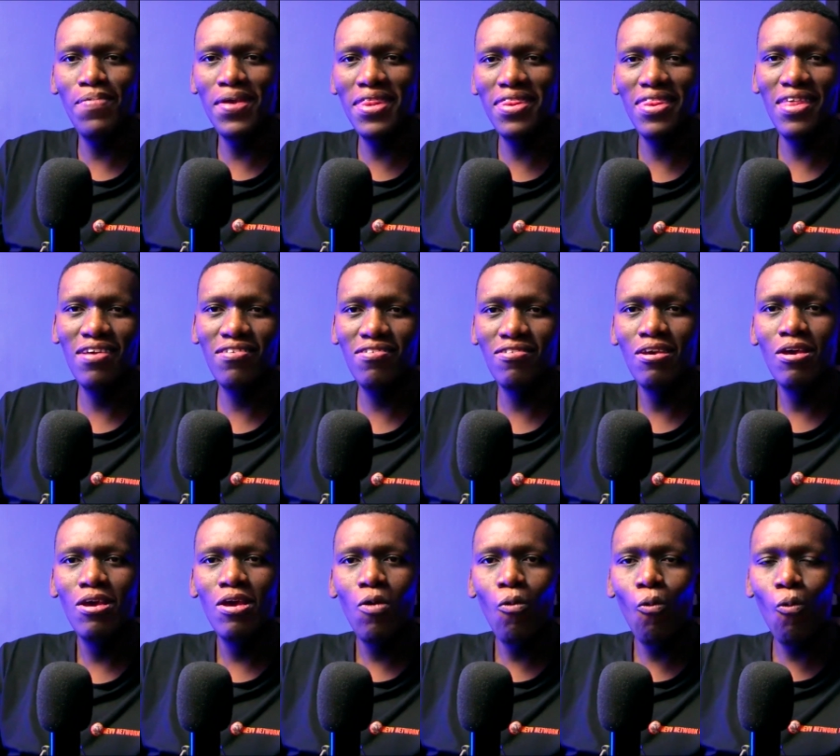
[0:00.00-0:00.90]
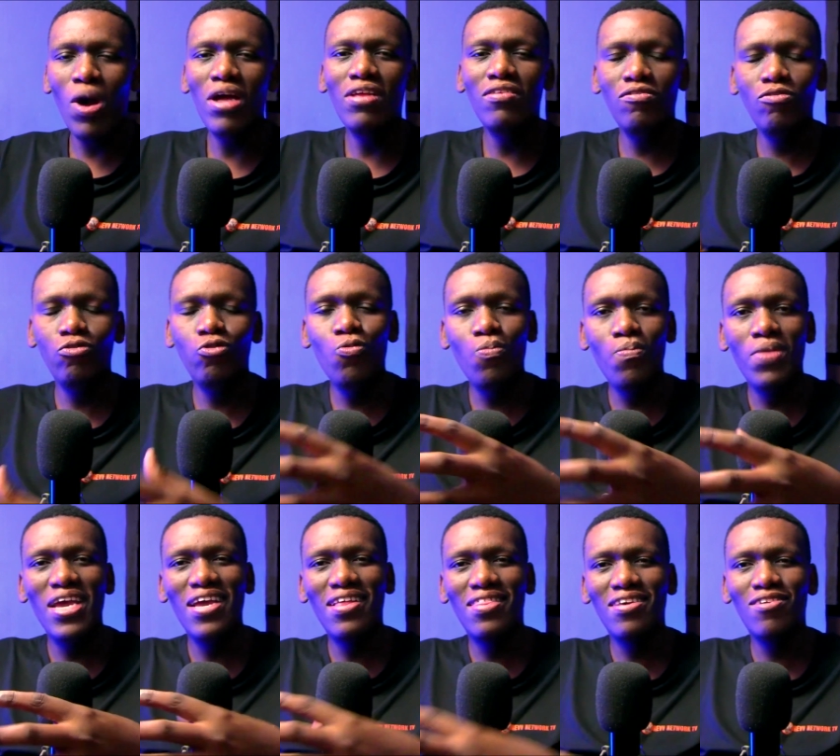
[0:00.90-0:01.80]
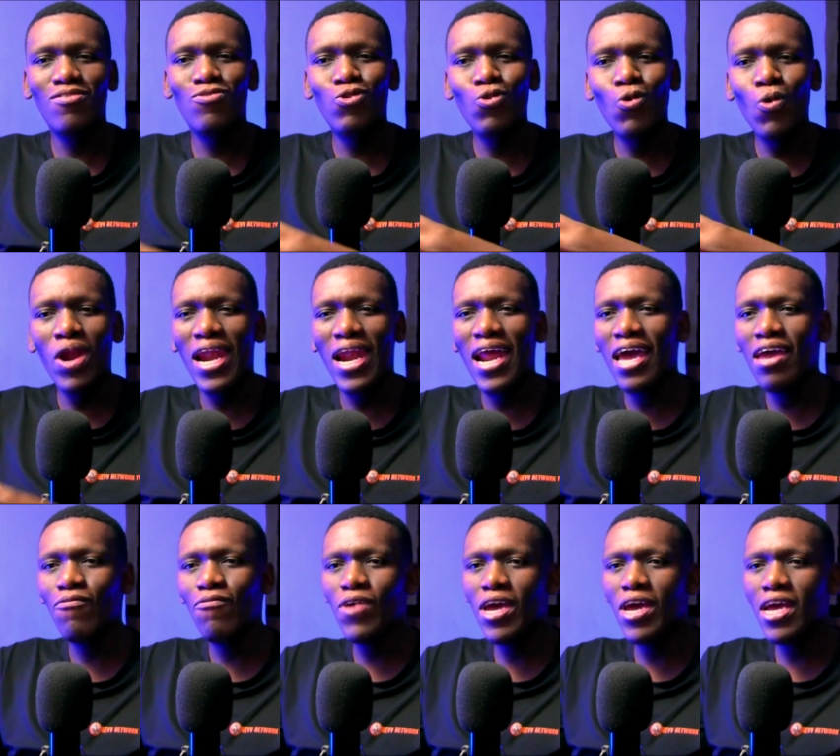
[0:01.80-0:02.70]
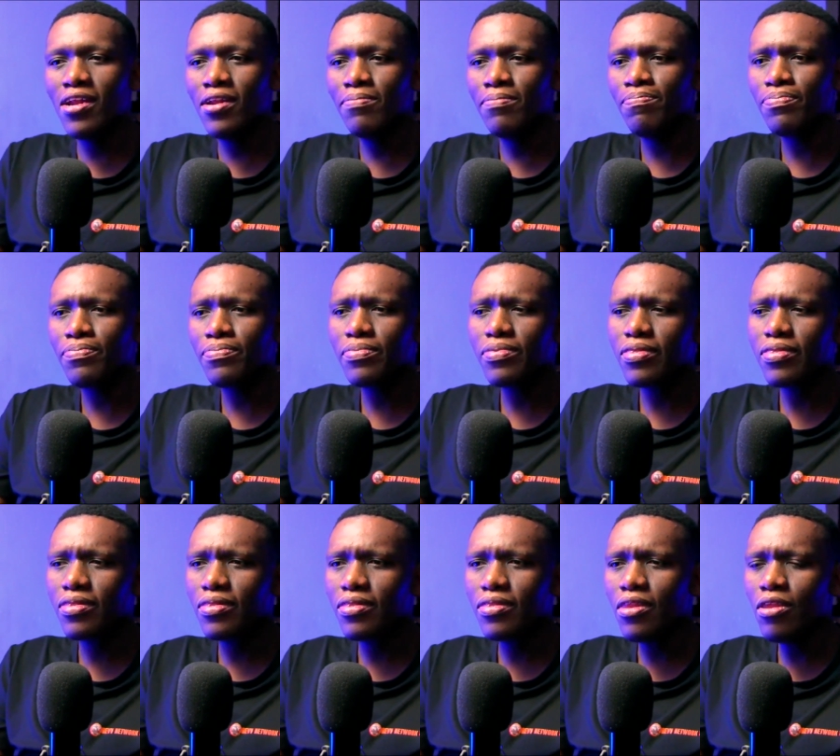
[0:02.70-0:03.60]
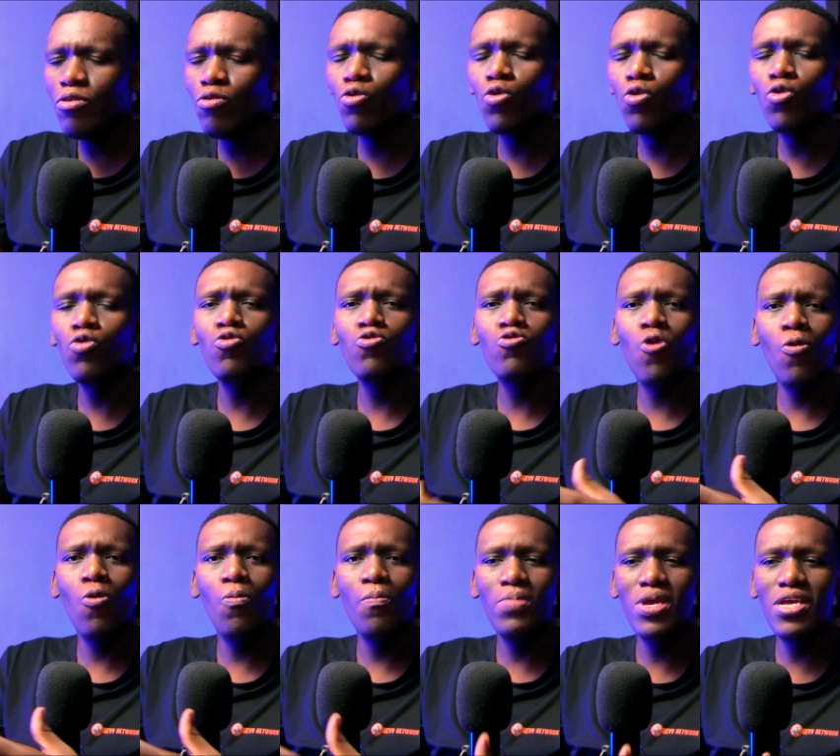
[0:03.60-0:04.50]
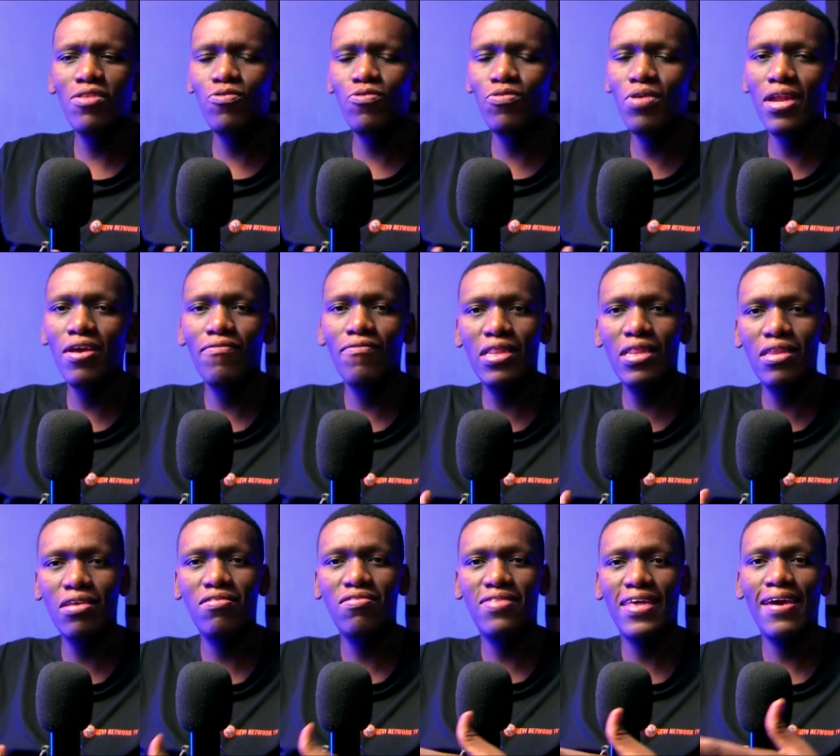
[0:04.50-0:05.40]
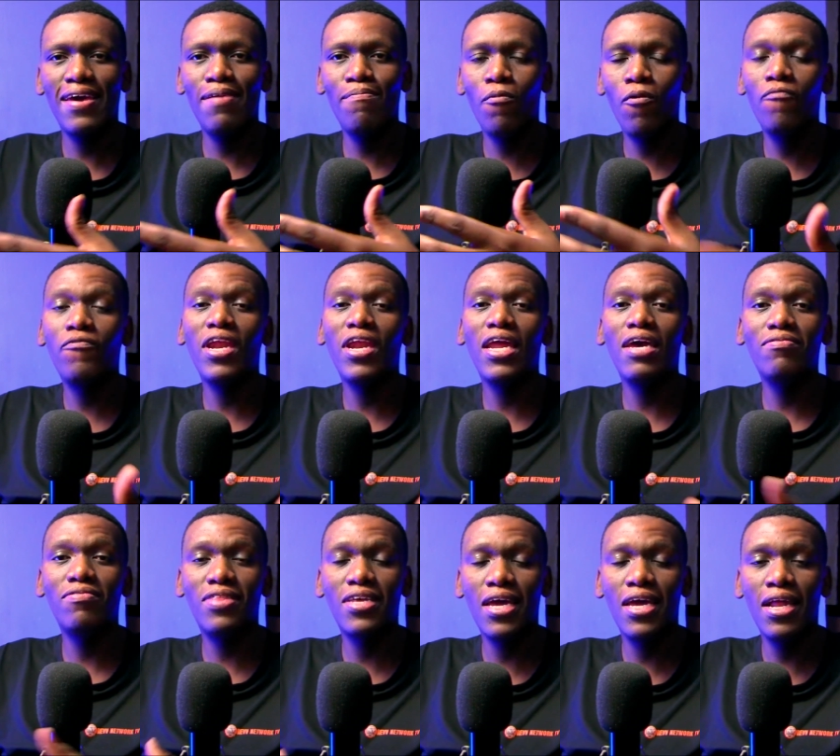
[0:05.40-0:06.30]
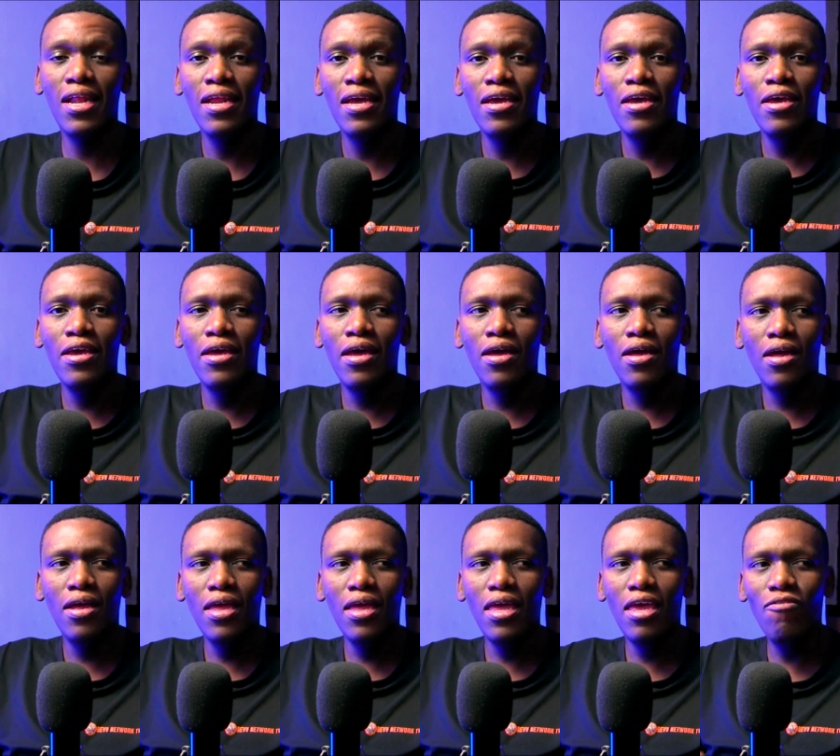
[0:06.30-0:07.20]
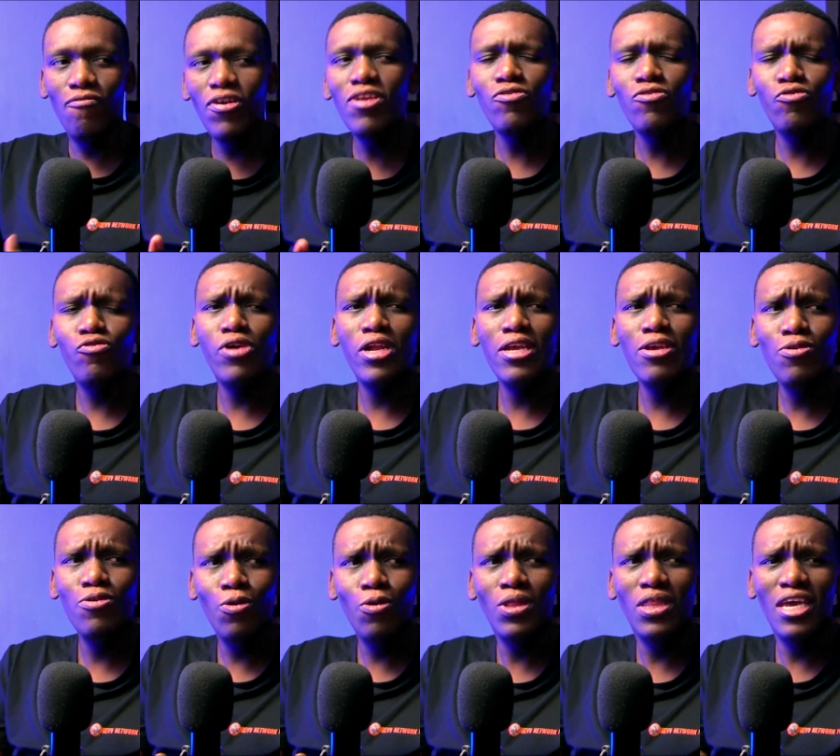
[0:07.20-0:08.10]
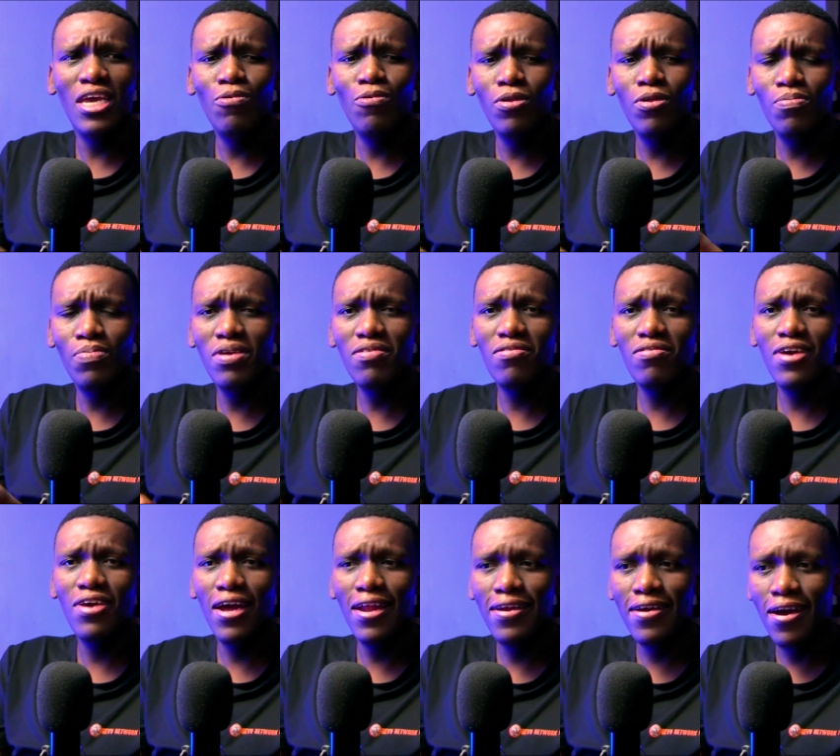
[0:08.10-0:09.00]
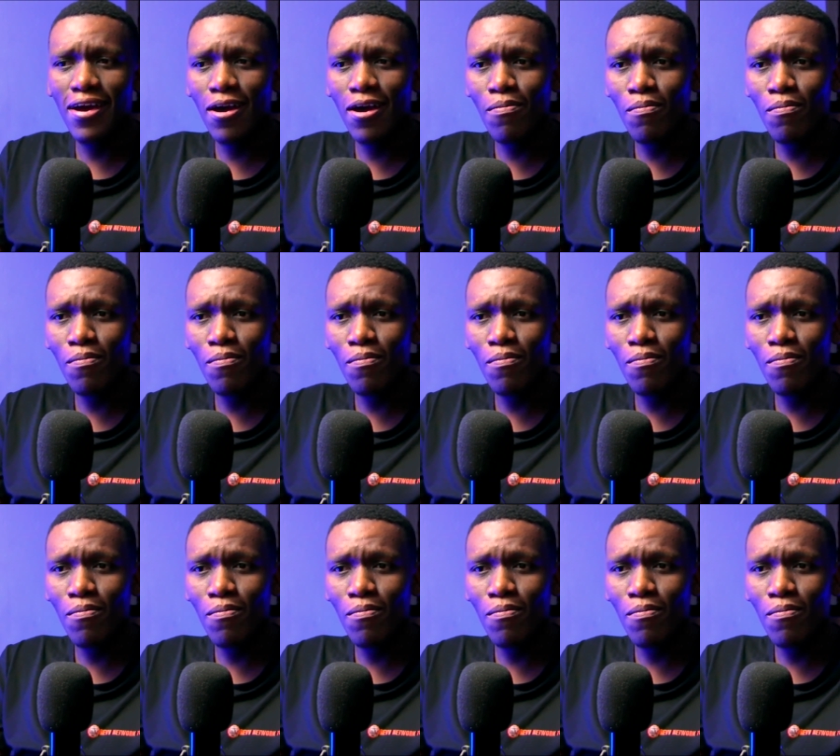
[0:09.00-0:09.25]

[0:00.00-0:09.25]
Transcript: this. Once you make this your life and you commit to living this type of lifestyle, eventually your day will basically come.